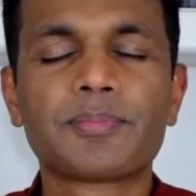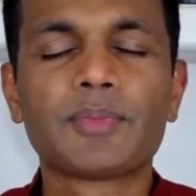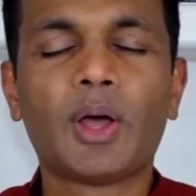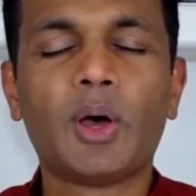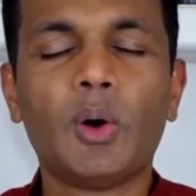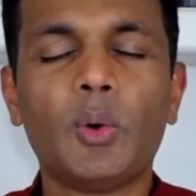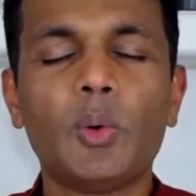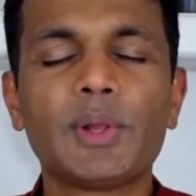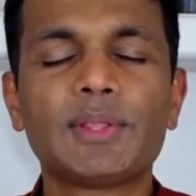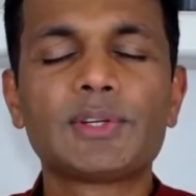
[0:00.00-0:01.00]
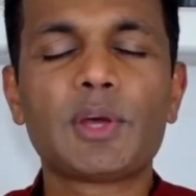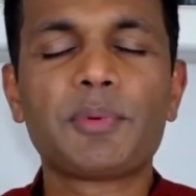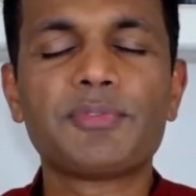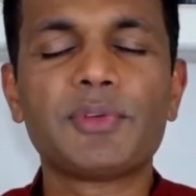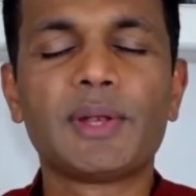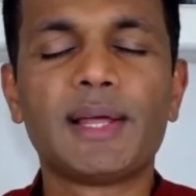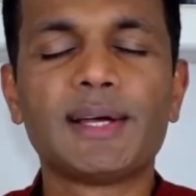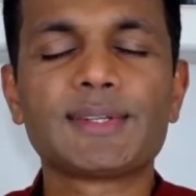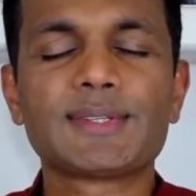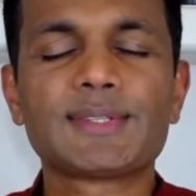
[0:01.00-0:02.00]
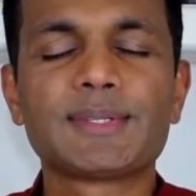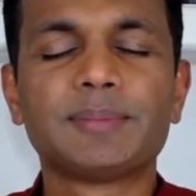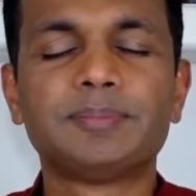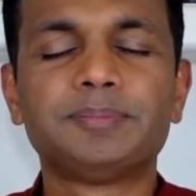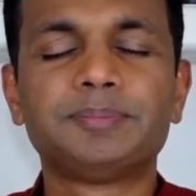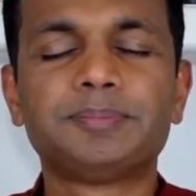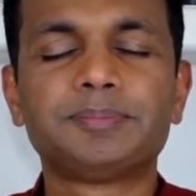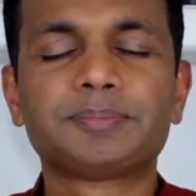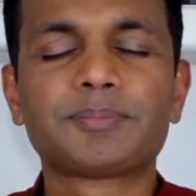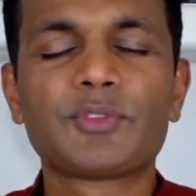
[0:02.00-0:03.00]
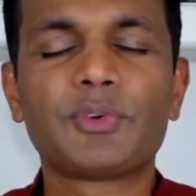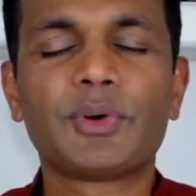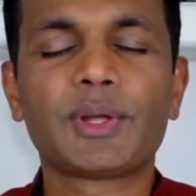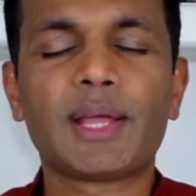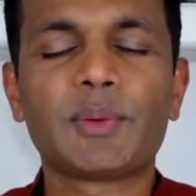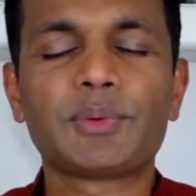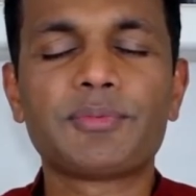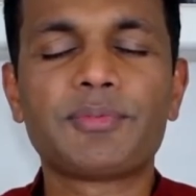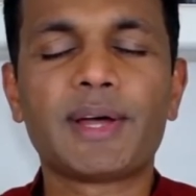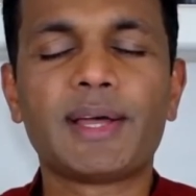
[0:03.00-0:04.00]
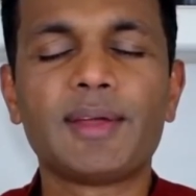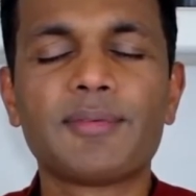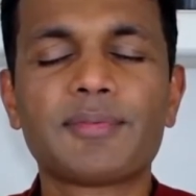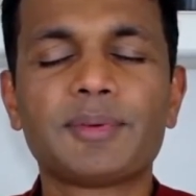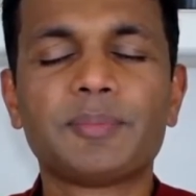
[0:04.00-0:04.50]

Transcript: hold at the top of your lungs for a count of 5,